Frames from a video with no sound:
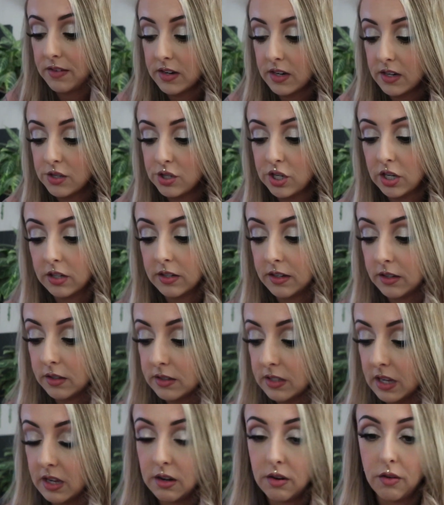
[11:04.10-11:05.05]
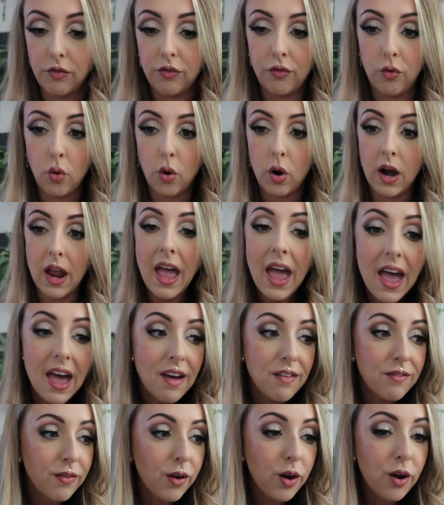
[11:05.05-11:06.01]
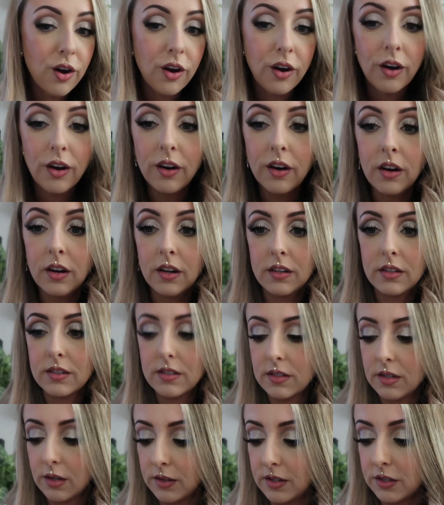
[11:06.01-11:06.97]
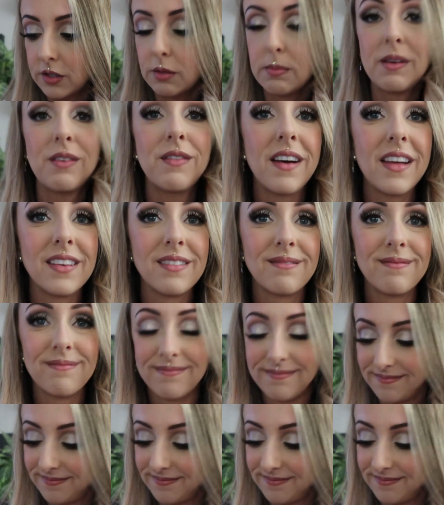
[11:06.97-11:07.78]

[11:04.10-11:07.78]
I haven't done gel nails in forever. So this will be fun.